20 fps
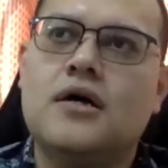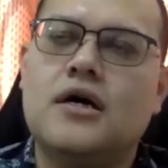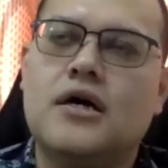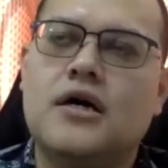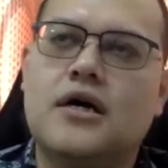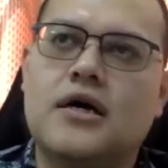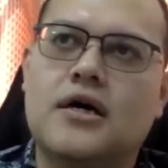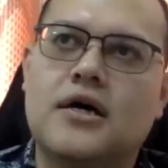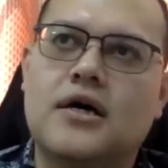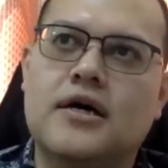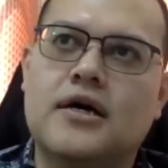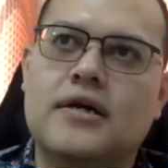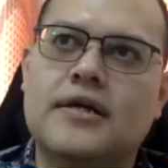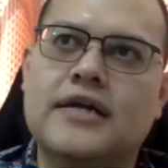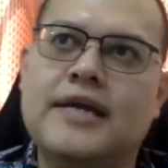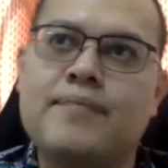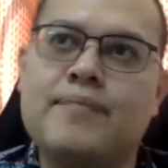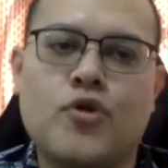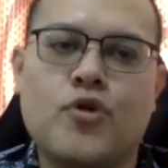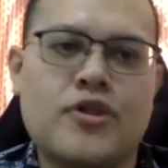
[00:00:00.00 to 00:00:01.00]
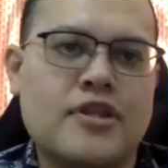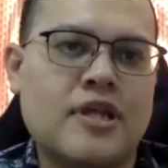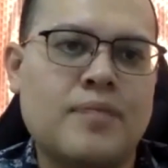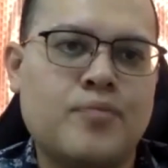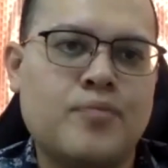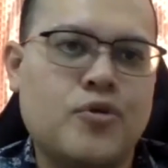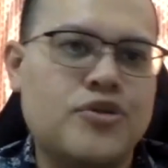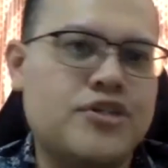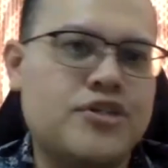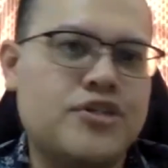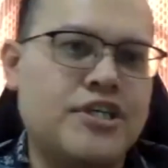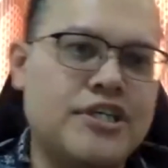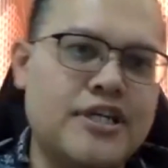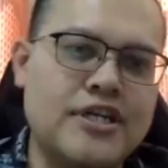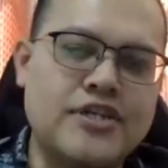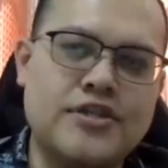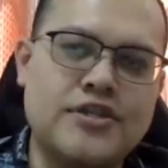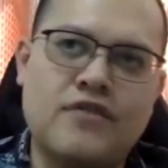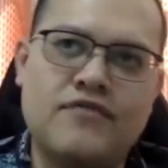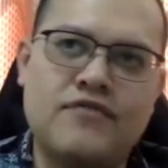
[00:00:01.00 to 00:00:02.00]
the important
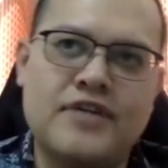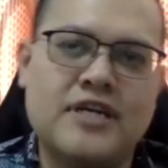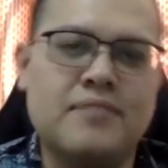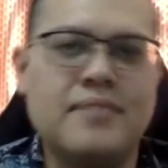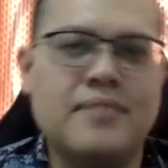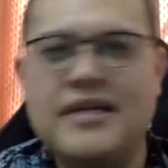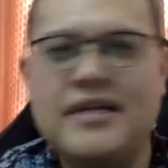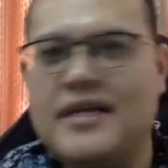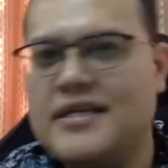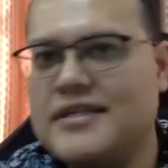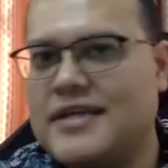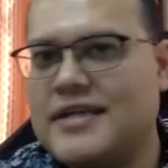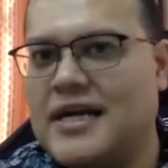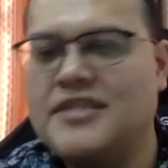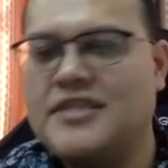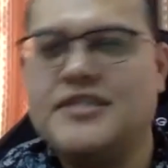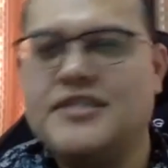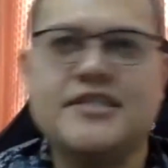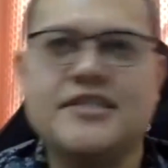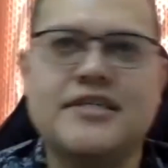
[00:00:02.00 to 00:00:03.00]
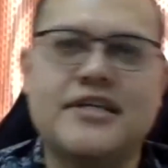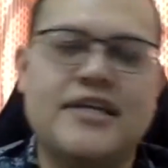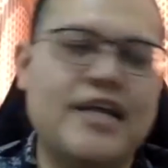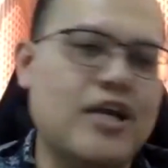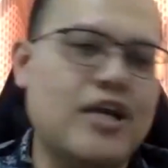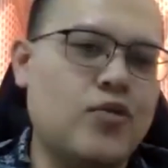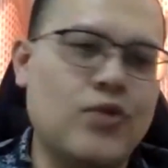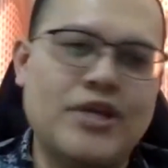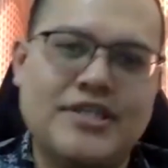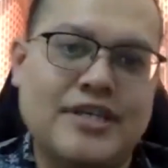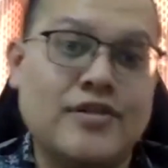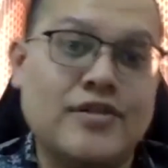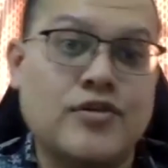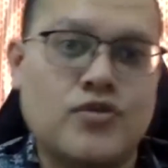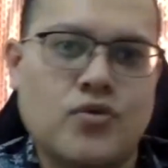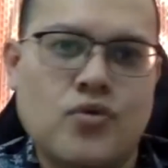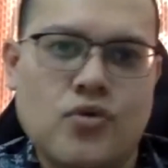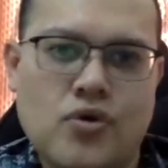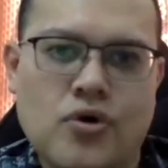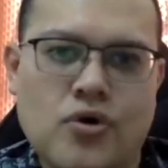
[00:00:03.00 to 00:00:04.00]
positions of the Malay culture, language, and
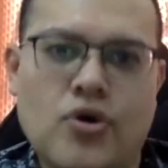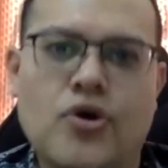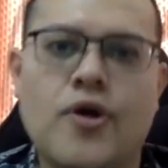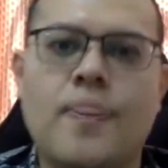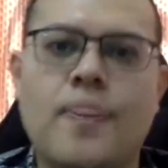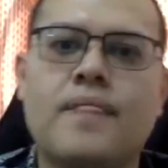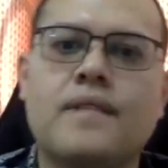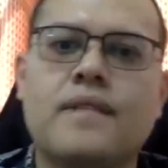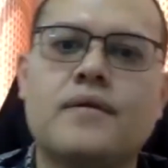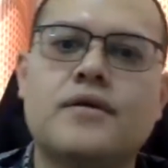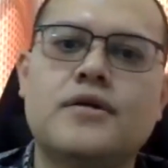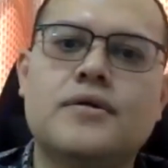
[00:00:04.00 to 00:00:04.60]
so on.